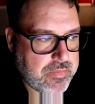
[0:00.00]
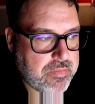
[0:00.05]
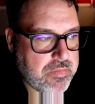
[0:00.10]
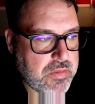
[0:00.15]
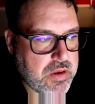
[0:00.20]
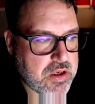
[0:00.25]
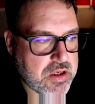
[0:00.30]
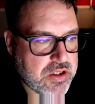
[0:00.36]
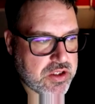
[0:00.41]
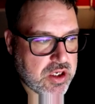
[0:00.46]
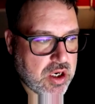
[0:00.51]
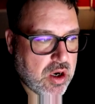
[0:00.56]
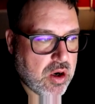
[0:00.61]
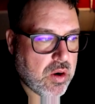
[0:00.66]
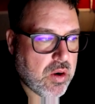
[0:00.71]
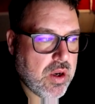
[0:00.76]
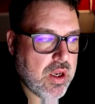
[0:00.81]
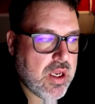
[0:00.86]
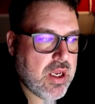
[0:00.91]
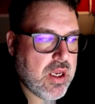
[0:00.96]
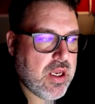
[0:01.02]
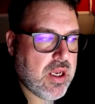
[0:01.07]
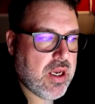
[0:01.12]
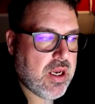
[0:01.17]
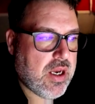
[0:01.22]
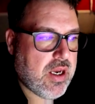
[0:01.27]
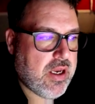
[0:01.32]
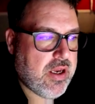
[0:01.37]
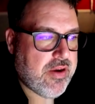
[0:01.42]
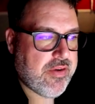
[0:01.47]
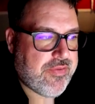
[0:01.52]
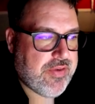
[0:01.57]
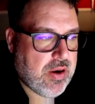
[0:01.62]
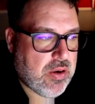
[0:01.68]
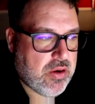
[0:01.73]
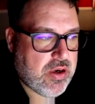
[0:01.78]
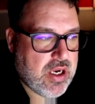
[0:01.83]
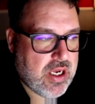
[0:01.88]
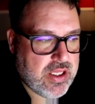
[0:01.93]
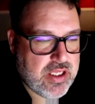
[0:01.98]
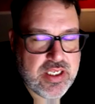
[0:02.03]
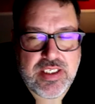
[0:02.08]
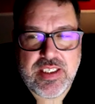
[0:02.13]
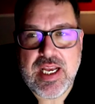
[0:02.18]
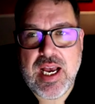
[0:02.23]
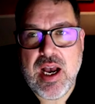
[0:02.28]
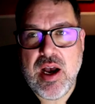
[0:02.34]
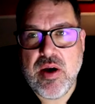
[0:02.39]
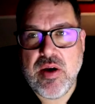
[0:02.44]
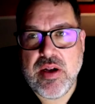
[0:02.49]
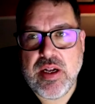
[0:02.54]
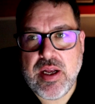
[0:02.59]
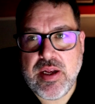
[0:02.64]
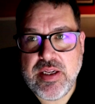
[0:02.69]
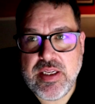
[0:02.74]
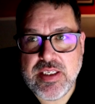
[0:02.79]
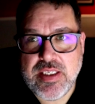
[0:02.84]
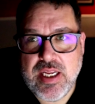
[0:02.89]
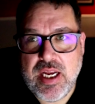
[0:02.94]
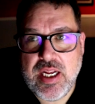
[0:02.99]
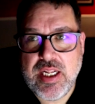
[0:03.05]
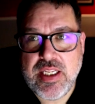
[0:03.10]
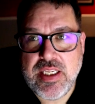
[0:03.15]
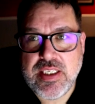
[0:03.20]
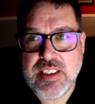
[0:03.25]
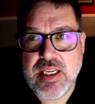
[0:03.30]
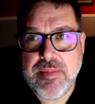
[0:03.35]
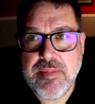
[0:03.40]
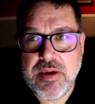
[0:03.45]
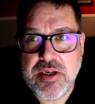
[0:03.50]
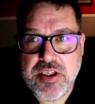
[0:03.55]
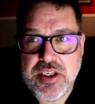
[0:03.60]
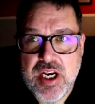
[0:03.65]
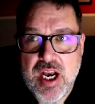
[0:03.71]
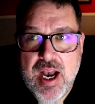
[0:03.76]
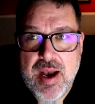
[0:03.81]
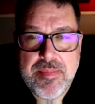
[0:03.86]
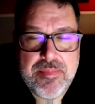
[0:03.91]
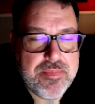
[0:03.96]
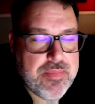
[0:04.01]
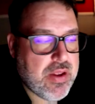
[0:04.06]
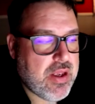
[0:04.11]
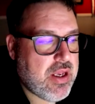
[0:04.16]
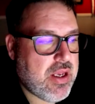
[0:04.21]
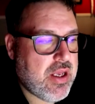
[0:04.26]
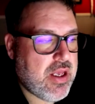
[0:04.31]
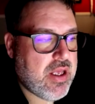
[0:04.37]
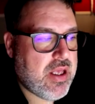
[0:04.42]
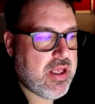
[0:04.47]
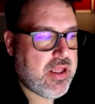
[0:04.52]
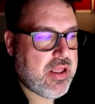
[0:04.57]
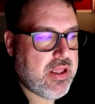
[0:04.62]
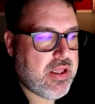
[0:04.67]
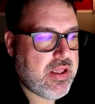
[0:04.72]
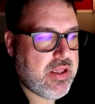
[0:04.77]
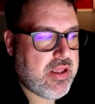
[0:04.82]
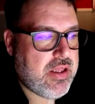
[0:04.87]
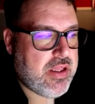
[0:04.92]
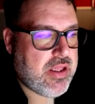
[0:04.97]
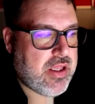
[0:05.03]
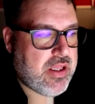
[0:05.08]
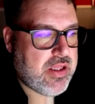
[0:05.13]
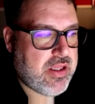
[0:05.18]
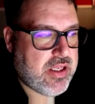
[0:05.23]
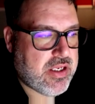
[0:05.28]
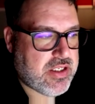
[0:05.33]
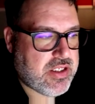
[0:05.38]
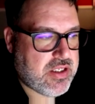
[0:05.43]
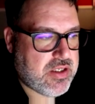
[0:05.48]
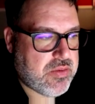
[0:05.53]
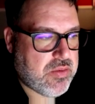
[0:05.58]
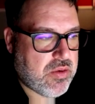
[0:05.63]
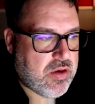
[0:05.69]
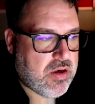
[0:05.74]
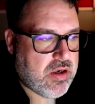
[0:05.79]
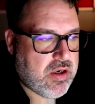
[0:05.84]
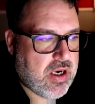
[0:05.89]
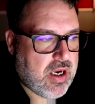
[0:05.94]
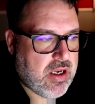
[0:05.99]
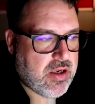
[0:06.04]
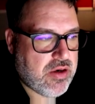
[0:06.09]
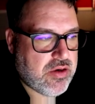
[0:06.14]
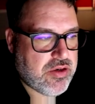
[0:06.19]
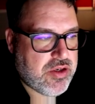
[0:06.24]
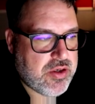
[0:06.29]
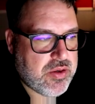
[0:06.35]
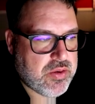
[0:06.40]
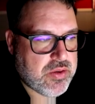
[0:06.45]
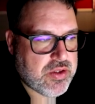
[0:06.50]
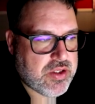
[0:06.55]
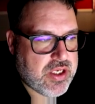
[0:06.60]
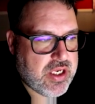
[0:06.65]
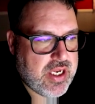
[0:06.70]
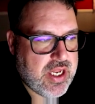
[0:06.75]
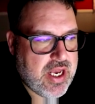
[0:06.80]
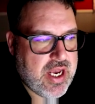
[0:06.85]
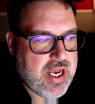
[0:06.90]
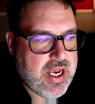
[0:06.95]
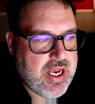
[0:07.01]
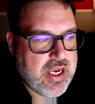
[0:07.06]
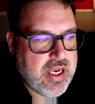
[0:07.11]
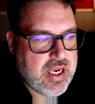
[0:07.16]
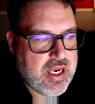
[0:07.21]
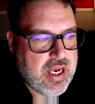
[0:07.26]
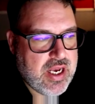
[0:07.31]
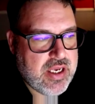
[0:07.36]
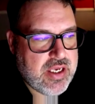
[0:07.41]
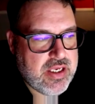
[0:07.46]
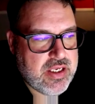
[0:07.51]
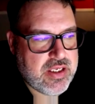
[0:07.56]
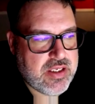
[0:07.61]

So if I were cutting this out and I designed this at my shop, this is where under tools today, is